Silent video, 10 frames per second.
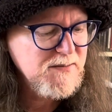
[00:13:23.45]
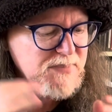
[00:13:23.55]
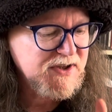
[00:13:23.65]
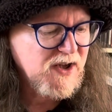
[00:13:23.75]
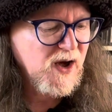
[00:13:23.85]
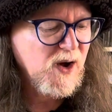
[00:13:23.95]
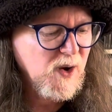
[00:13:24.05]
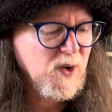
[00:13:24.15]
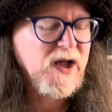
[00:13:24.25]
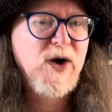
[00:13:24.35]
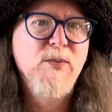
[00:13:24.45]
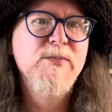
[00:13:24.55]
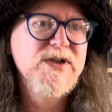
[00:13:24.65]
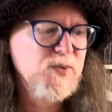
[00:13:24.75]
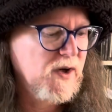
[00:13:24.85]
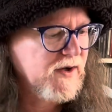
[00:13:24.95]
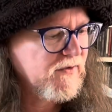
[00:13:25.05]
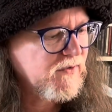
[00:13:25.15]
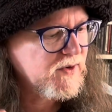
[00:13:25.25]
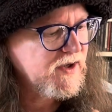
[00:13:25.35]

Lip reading: But the whole album is wonderful.